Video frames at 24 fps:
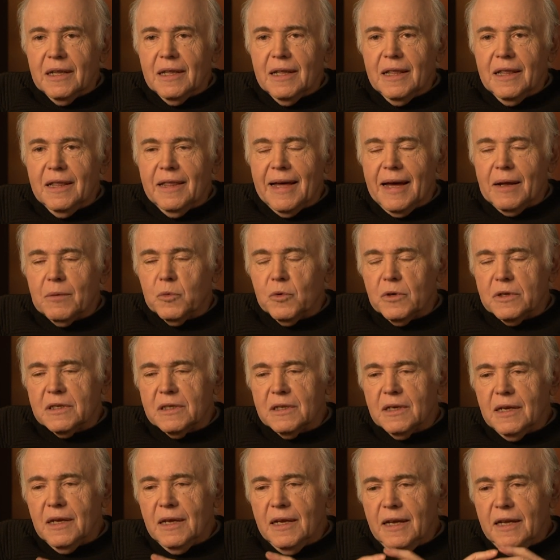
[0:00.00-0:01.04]
that
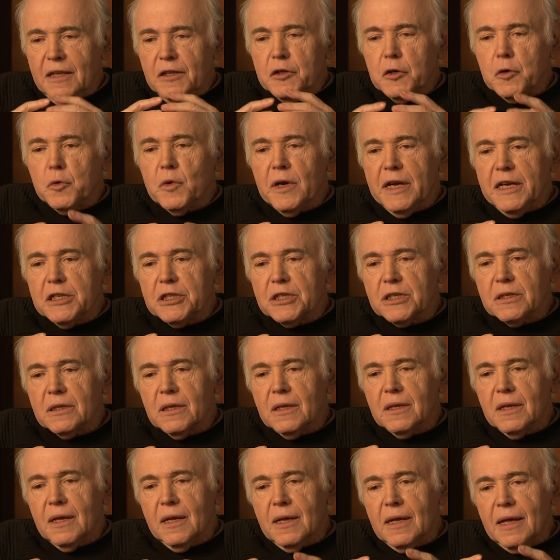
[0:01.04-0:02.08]
was
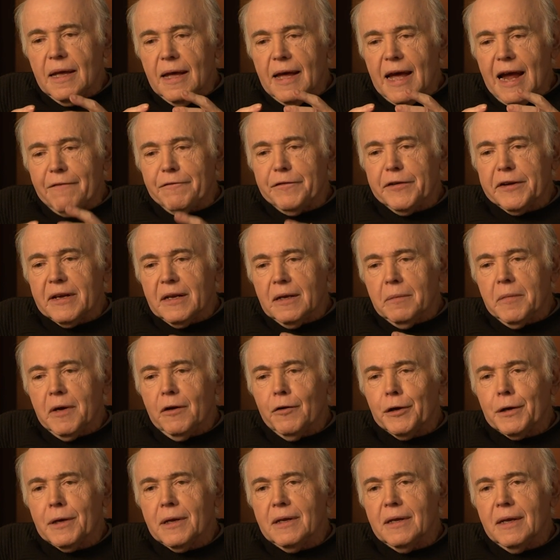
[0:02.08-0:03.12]
interracial, African
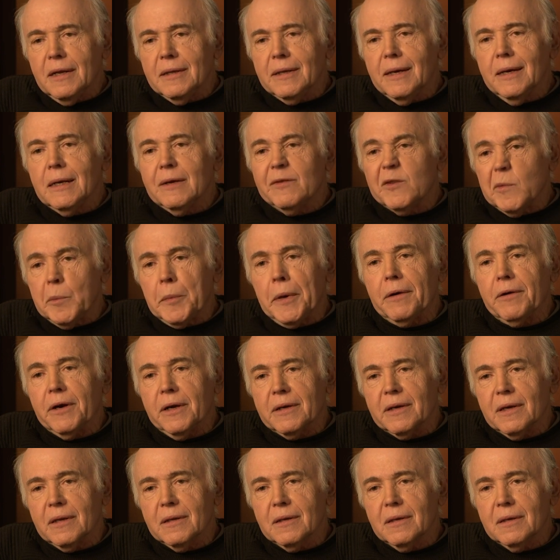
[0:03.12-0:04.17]
American and Native
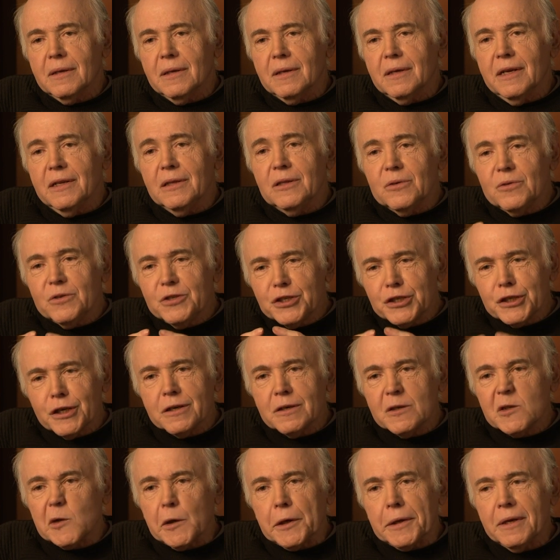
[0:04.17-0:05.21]
American in New
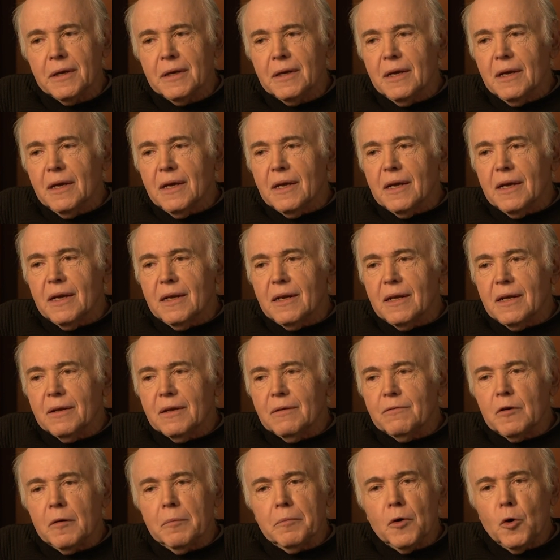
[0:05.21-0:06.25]
Jersey, in a
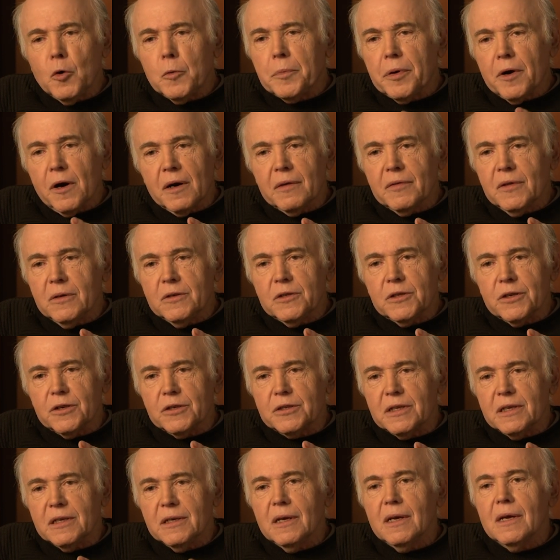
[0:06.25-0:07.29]
remote part of New
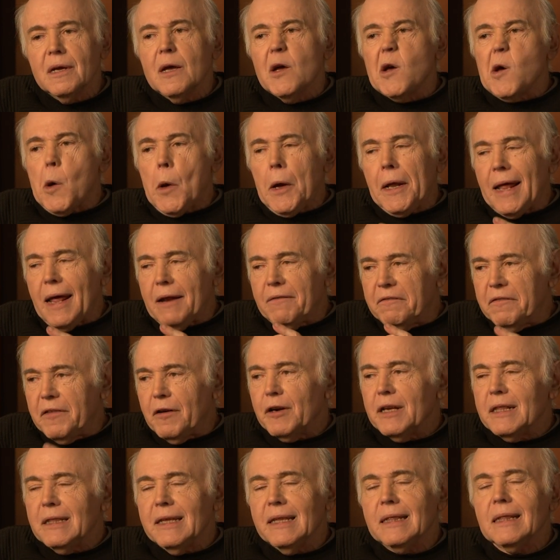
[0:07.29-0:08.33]
Jersey, who had had
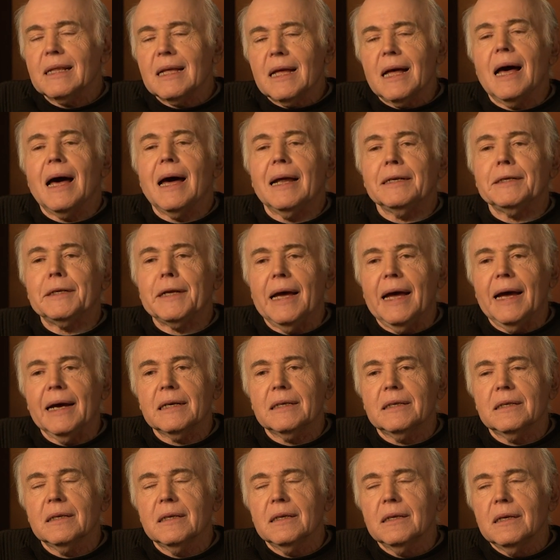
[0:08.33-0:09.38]
very little
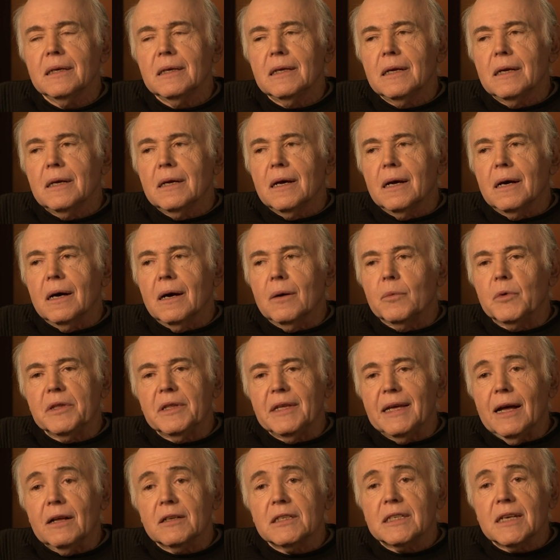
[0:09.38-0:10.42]
contact uh, with
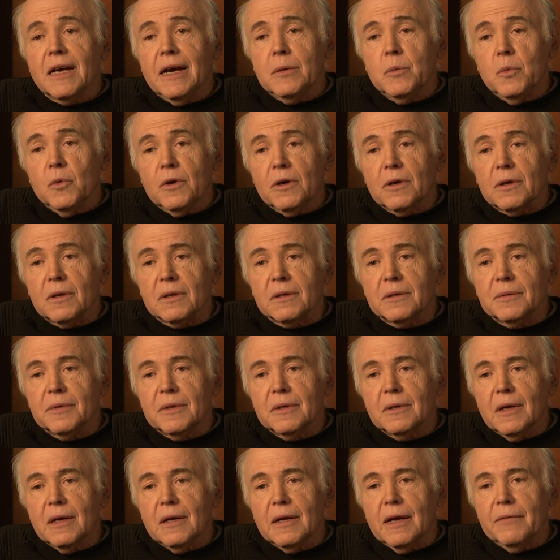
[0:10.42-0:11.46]
the outside world
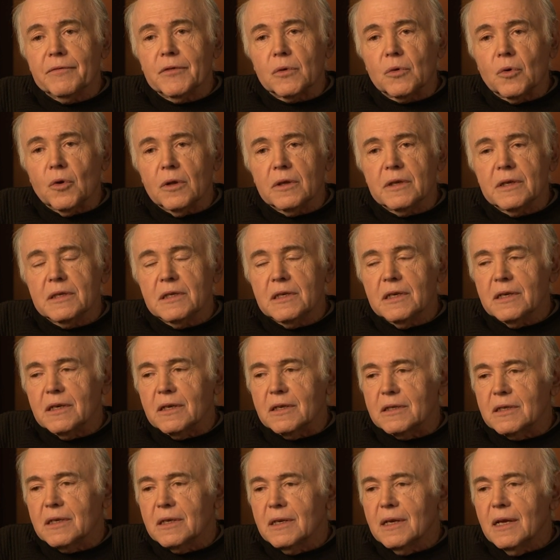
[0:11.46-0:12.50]
after all these
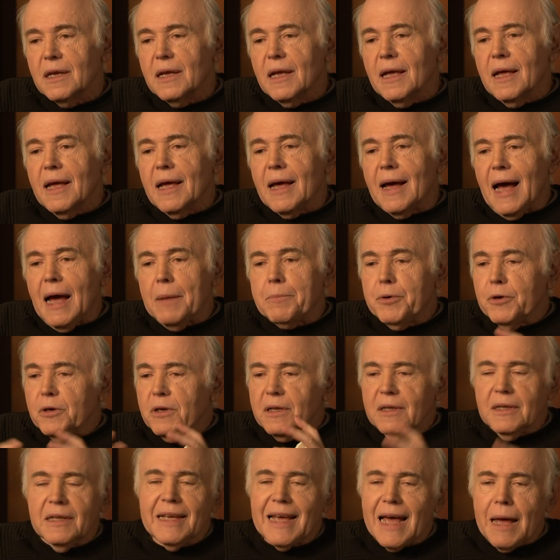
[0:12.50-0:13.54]
years. I put
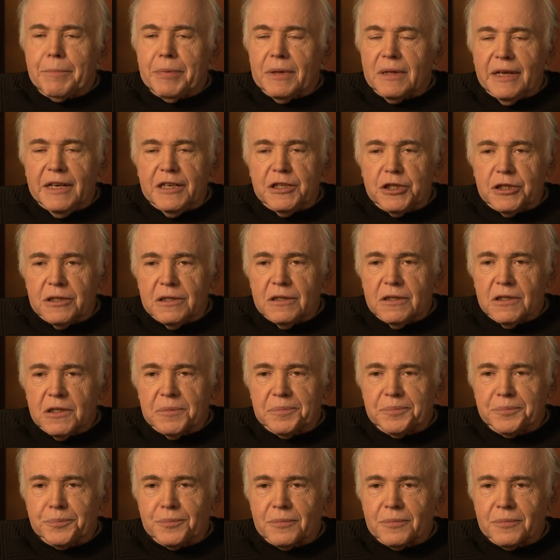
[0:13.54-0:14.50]
it in the Appalachians,